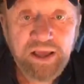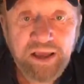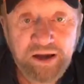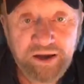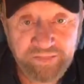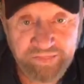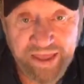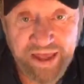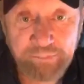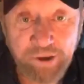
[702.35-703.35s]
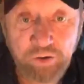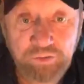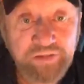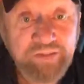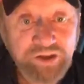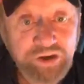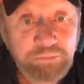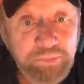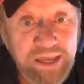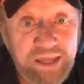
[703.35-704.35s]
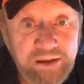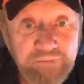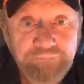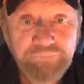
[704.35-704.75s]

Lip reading: they had a boat, and they took me.